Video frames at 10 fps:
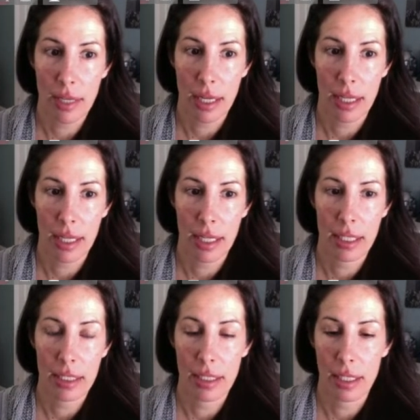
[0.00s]

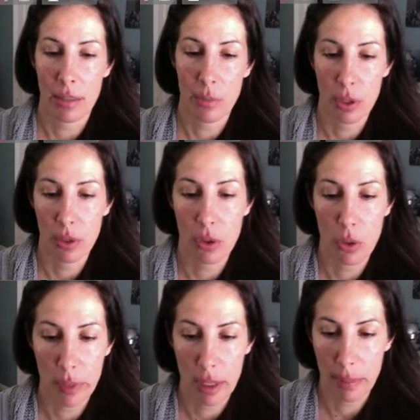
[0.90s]
and it will open up